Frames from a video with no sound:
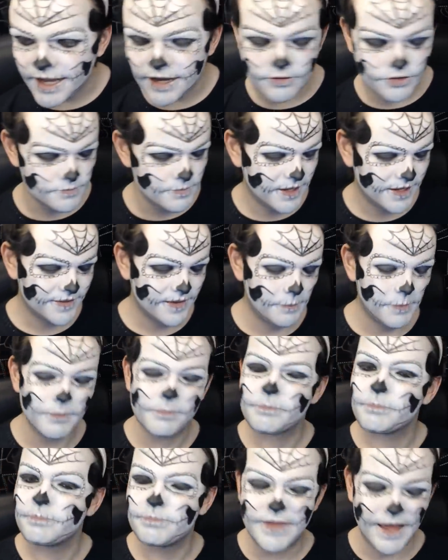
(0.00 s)
yeah, it'll just make it that
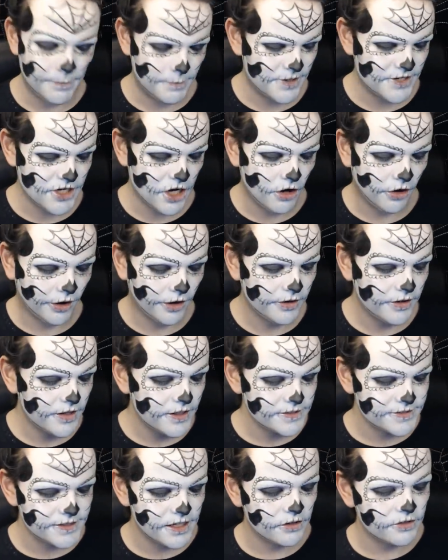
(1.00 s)
bit that bit darker.
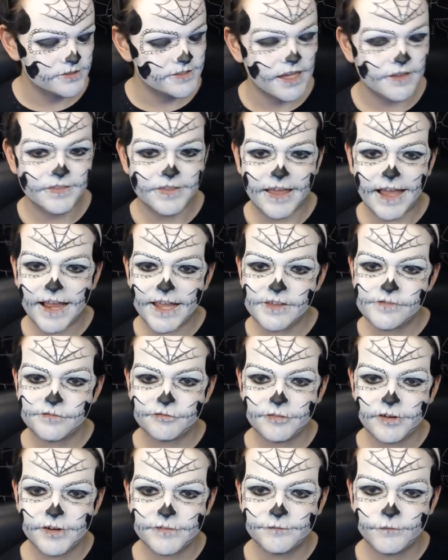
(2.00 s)
So now I'm going to take the
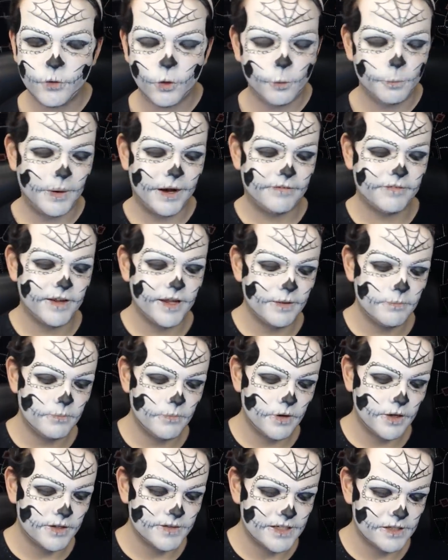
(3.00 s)
834 Barry
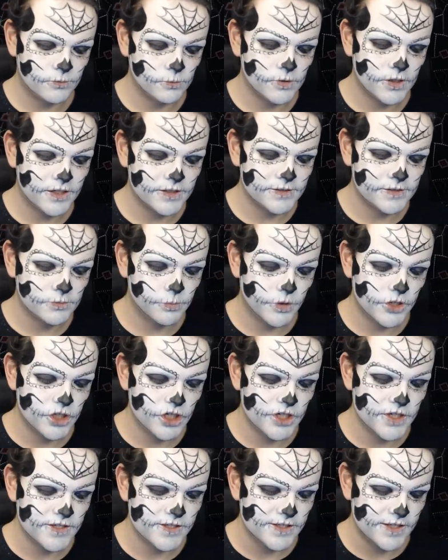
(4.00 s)
M Dazzle Dust,
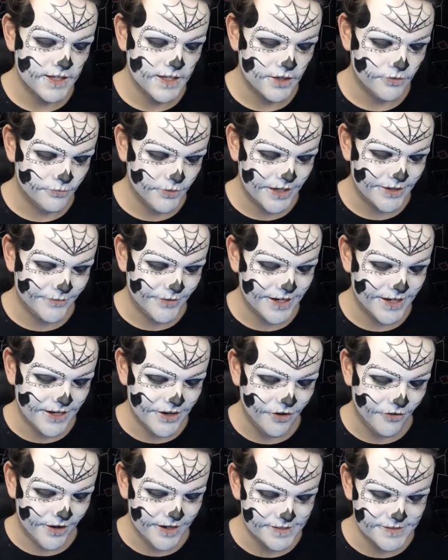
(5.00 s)
which is the really,
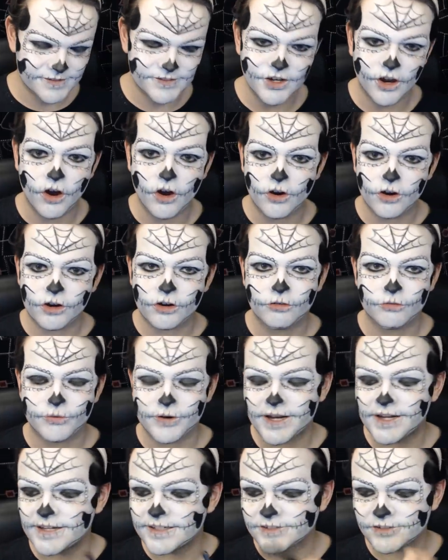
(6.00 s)
really nice dark
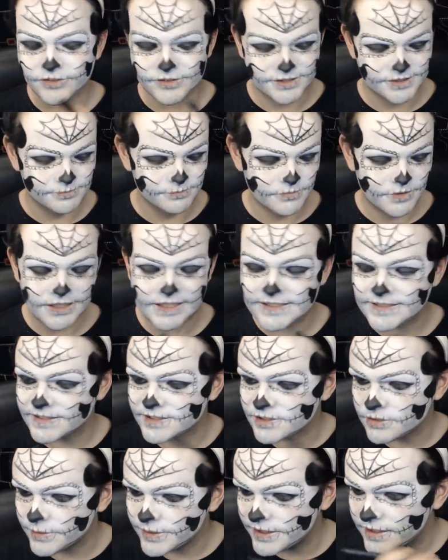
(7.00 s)
green that's got some
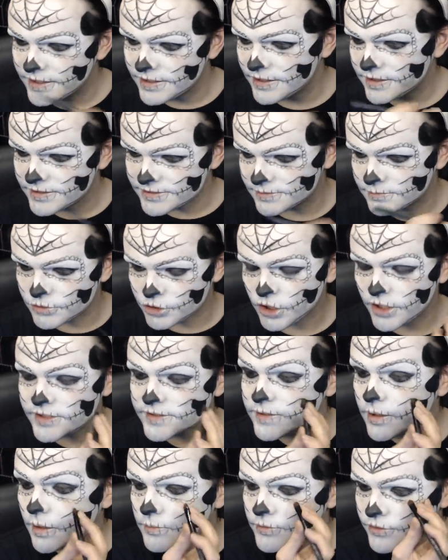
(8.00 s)
glitter to it, some
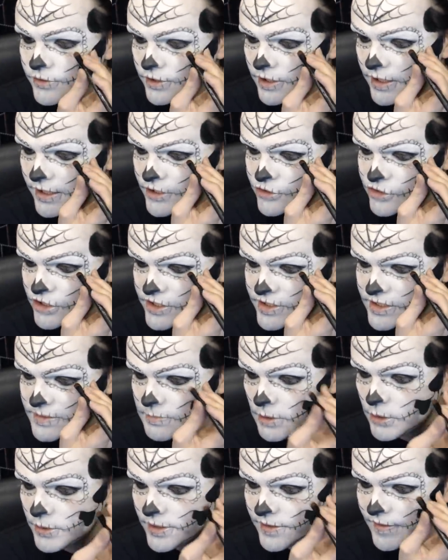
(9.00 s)
shine. So I'm just going to literally
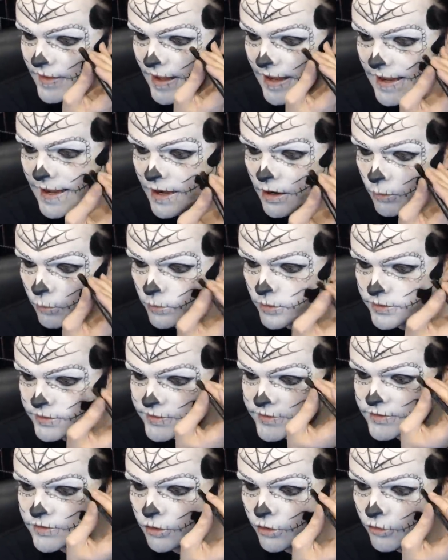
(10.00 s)
smoky that
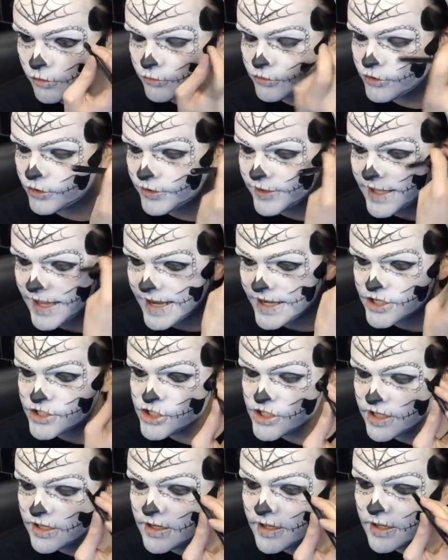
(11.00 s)
outwards, not to the
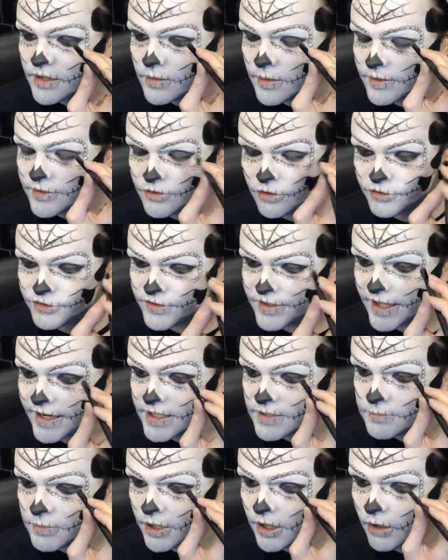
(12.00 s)
end, not to the
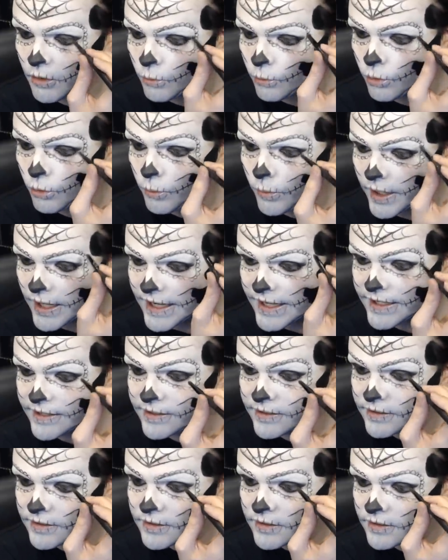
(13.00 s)
end, but all the
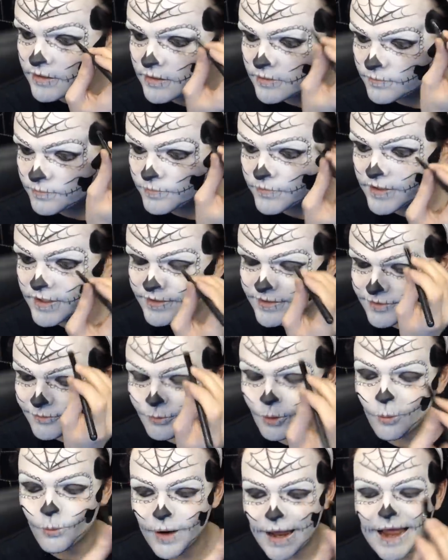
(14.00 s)
way in
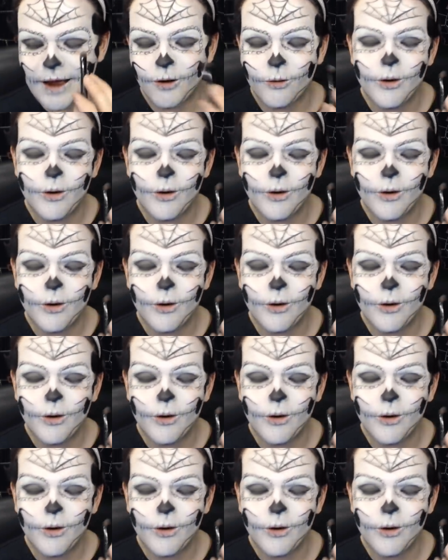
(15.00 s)
the wall,